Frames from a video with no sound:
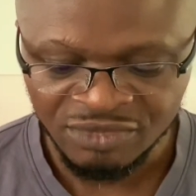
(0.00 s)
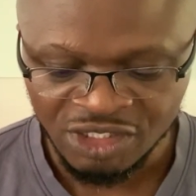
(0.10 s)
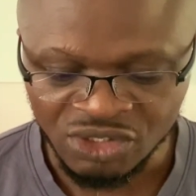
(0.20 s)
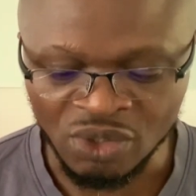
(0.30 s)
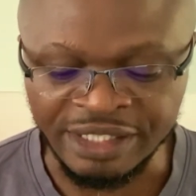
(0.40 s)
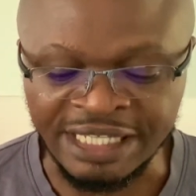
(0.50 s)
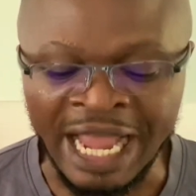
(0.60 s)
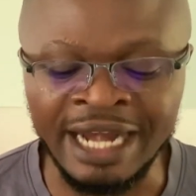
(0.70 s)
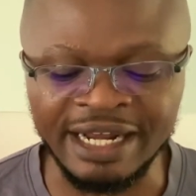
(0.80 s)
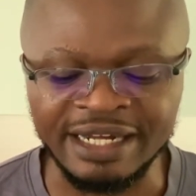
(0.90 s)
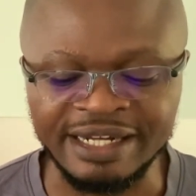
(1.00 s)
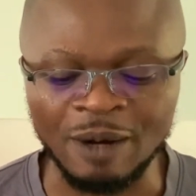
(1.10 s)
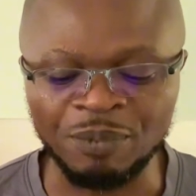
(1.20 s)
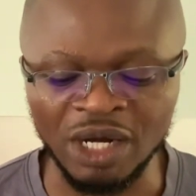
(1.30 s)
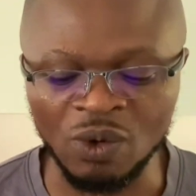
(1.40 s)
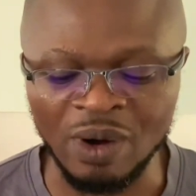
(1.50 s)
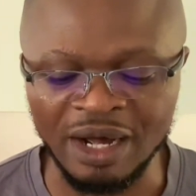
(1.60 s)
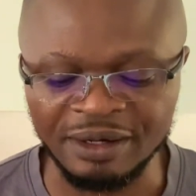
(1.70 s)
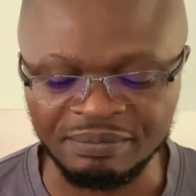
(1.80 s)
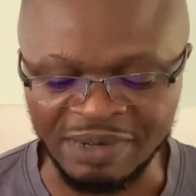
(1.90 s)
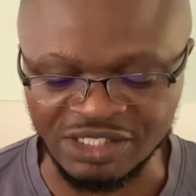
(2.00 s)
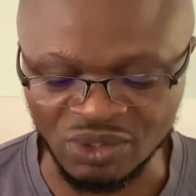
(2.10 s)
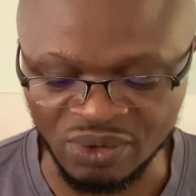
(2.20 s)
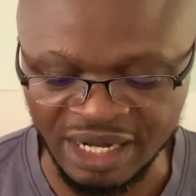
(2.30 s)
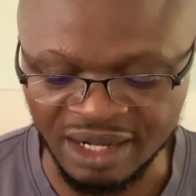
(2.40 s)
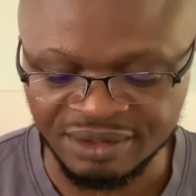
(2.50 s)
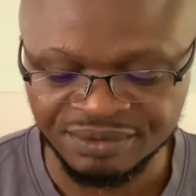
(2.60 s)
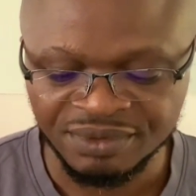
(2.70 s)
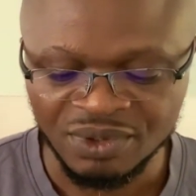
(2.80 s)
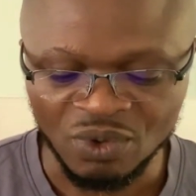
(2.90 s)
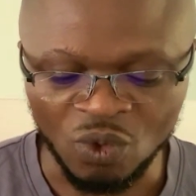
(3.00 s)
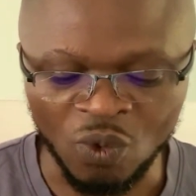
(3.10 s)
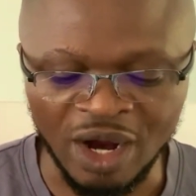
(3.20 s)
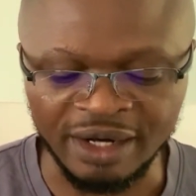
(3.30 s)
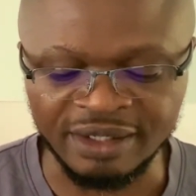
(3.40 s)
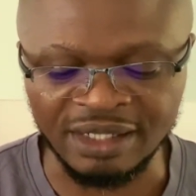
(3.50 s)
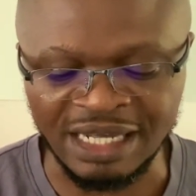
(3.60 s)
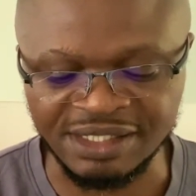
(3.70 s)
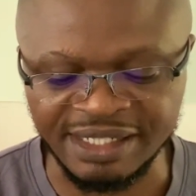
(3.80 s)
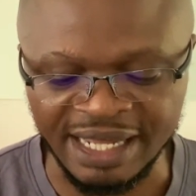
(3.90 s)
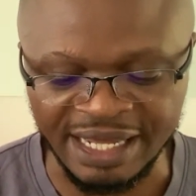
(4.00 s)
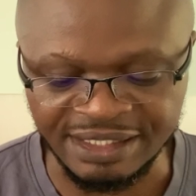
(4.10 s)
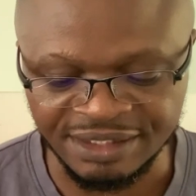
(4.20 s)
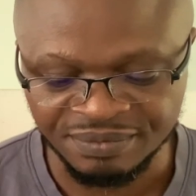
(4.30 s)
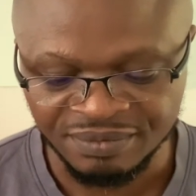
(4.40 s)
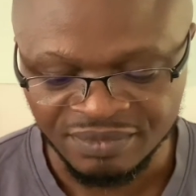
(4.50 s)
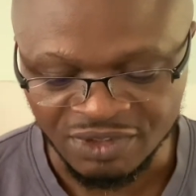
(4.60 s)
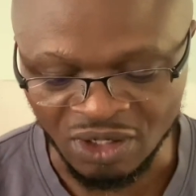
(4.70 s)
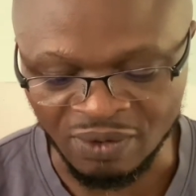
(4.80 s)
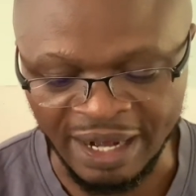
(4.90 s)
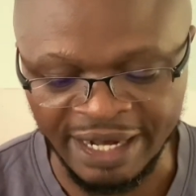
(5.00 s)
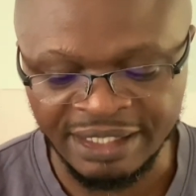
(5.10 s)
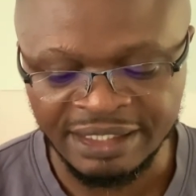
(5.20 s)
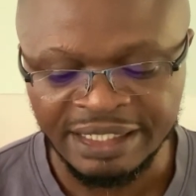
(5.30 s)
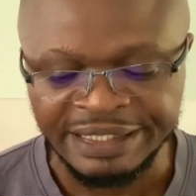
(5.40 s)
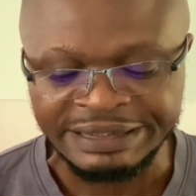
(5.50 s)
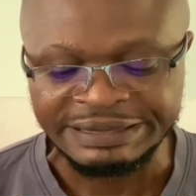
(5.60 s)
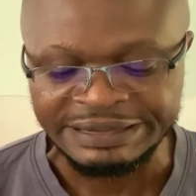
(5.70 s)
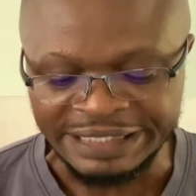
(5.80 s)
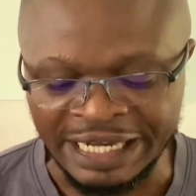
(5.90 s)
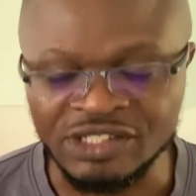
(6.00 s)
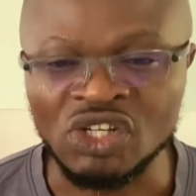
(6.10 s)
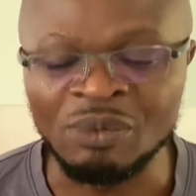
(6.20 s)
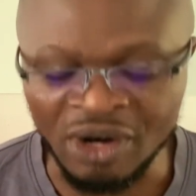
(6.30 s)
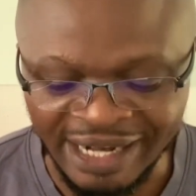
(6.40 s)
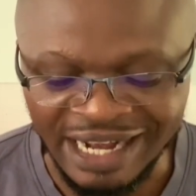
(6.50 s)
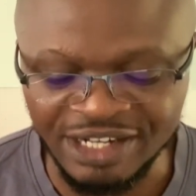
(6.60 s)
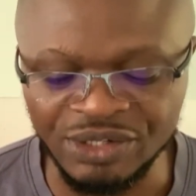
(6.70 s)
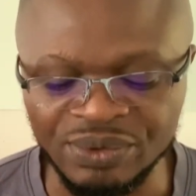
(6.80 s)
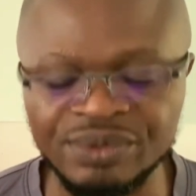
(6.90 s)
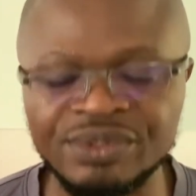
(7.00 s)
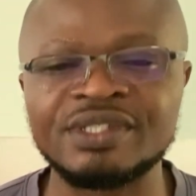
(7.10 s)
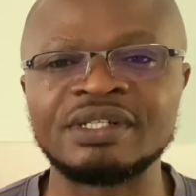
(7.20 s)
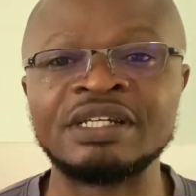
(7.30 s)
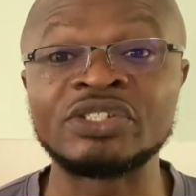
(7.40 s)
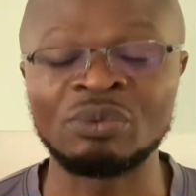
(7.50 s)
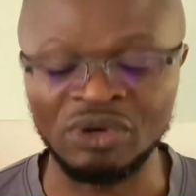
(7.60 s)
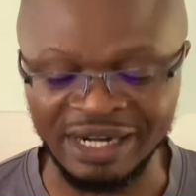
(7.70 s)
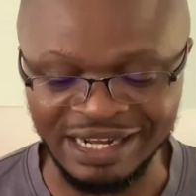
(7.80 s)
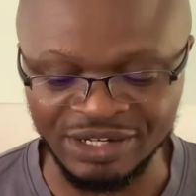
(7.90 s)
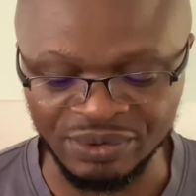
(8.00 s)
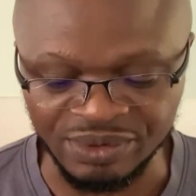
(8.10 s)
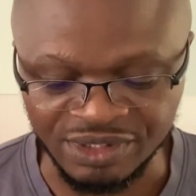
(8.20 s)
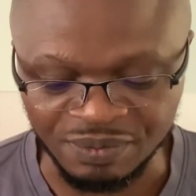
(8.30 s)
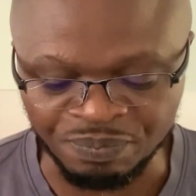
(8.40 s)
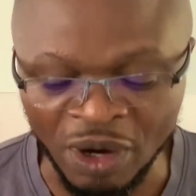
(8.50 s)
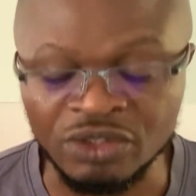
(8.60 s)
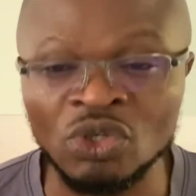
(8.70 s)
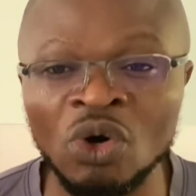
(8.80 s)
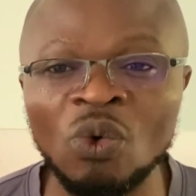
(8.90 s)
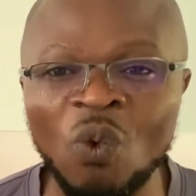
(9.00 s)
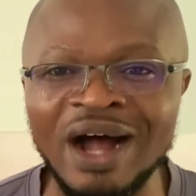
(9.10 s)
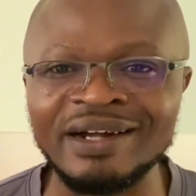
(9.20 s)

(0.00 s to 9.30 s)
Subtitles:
So it ended Napoli 1, Barcelona 1 last night. All right. In some other news, Porto 1,